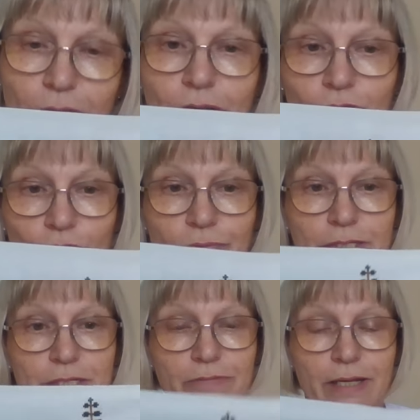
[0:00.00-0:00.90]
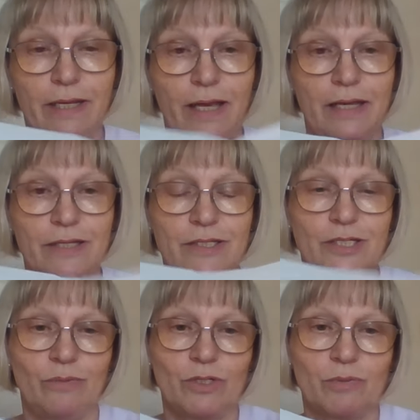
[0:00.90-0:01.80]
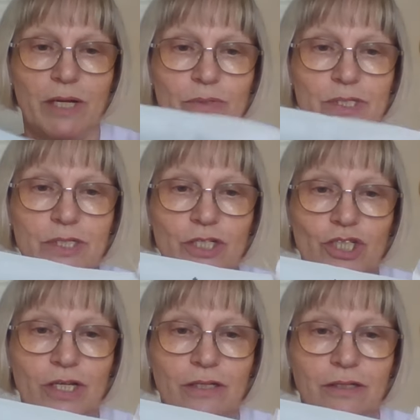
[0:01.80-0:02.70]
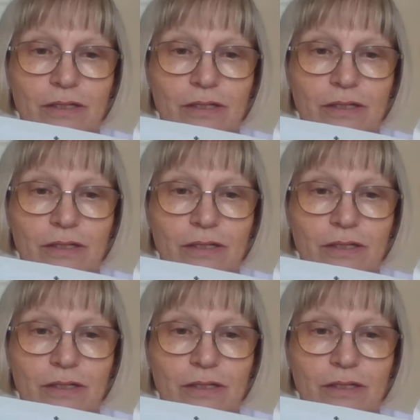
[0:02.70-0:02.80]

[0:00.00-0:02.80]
The only reason I realised was when I was stitching